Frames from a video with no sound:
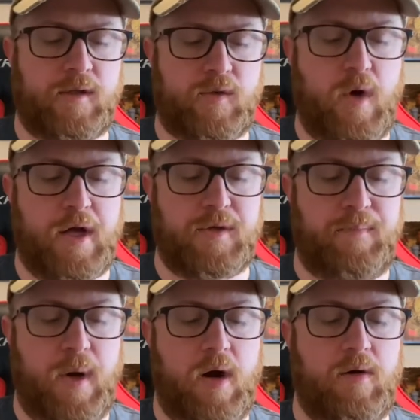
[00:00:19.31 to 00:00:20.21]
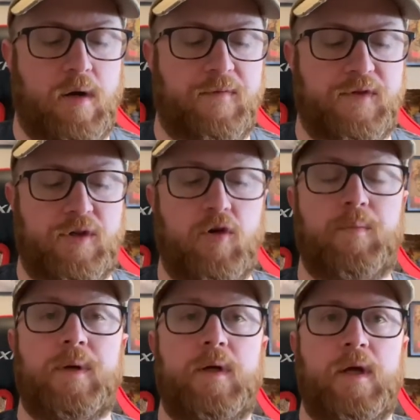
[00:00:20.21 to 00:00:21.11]
Squatch bar of soap.
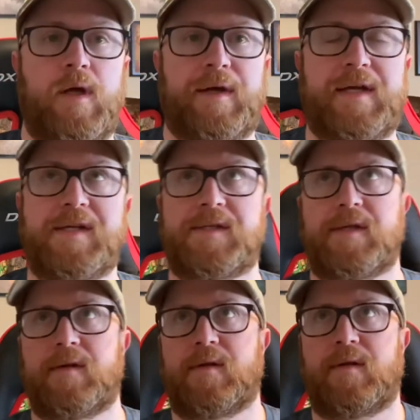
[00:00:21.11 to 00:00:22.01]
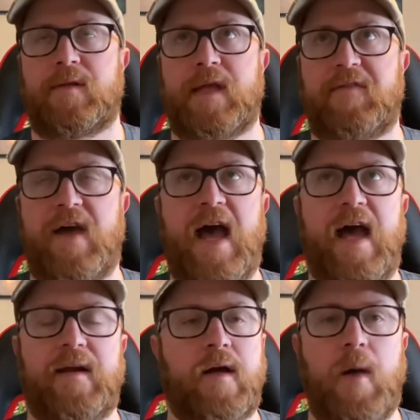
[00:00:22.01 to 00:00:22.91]
He's they've
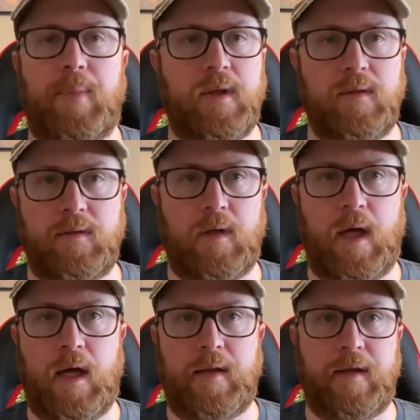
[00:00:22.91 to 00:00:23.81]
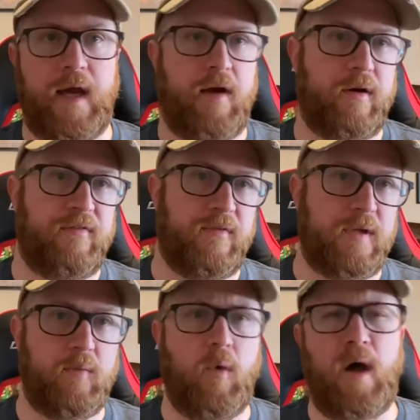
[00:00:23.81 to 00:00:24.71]
had a couple. Uh, the Area
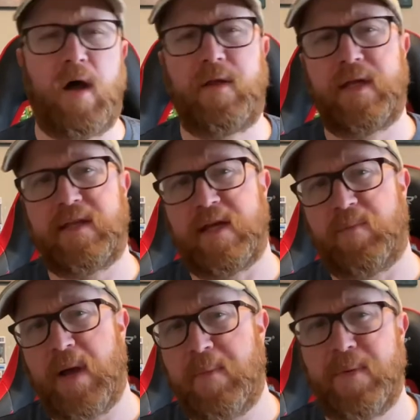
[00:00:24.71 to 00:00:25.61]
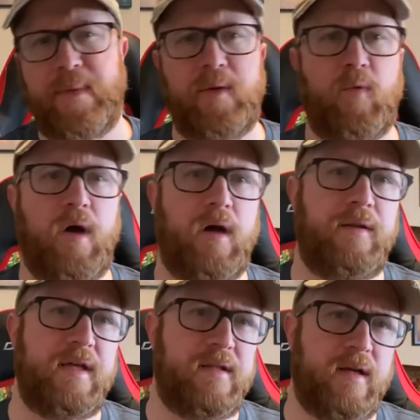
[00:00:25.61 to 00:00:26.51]
51, they did a peppermint one,
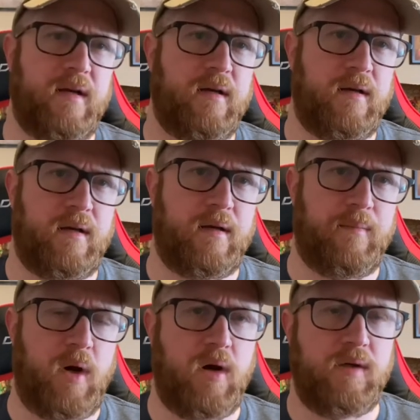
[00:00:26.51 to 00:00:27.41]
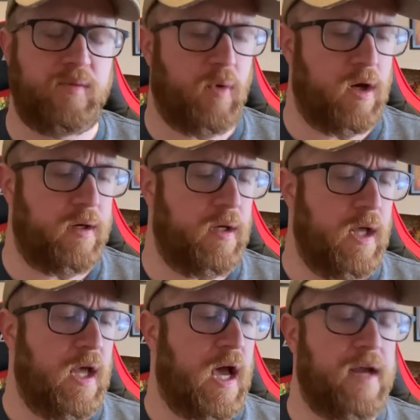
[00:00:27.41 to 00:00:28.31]
they did a, a, Mars one.
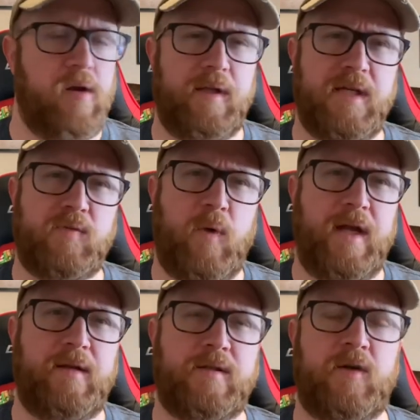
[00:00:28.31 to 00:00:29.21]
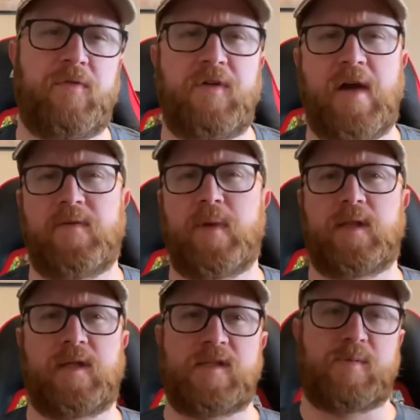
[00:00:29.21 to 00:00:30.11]
I know that this went, so if you have a
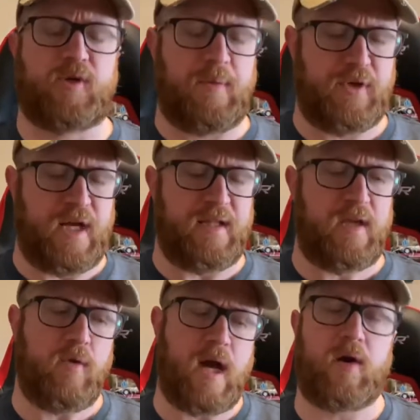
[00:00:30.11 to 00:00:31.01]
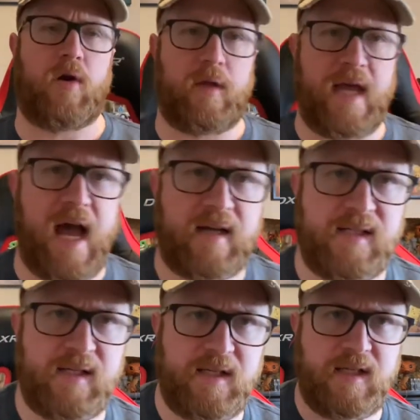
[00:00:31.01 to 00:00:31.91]
monthly subscription, I think you got early
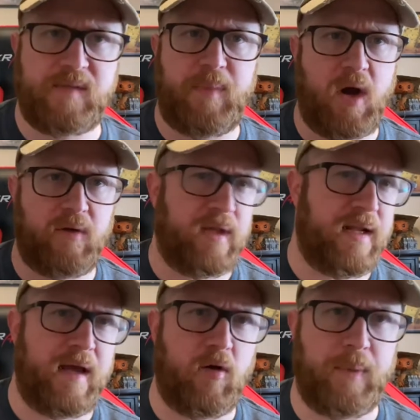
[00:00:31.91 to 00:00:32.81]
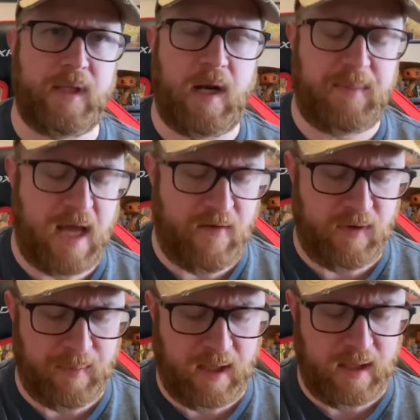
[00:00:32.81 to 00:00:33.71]
access to this bar, and then they opened it up to
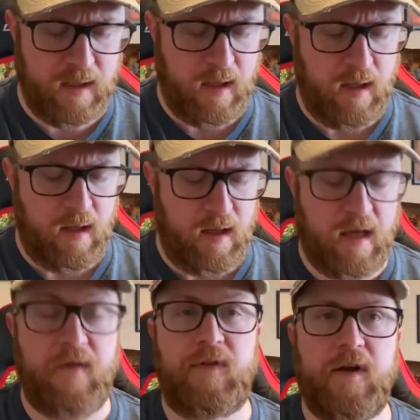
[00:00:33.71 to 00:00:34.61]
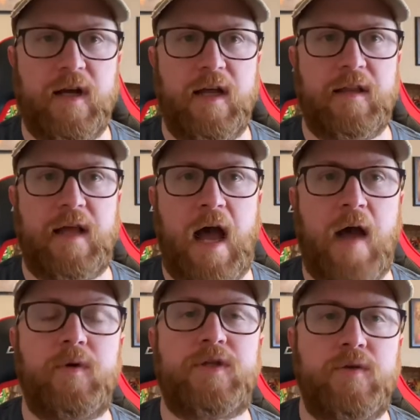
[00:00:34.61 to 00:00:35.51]
everybody. If they're gonna, I
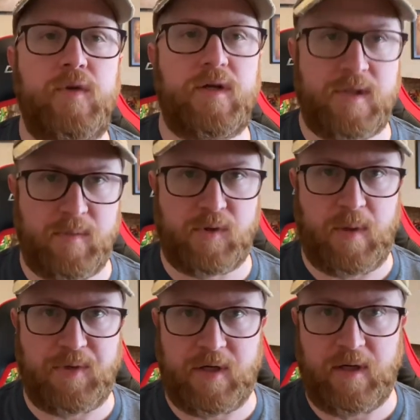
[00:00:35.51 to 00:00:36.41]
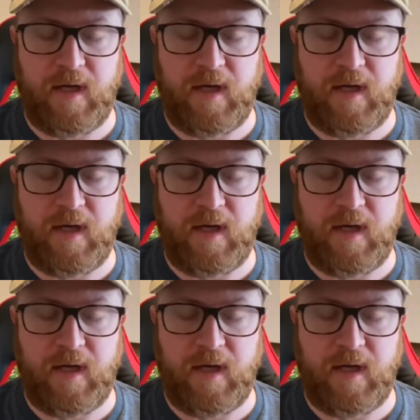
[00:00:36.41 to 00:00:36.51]
would do the subscription.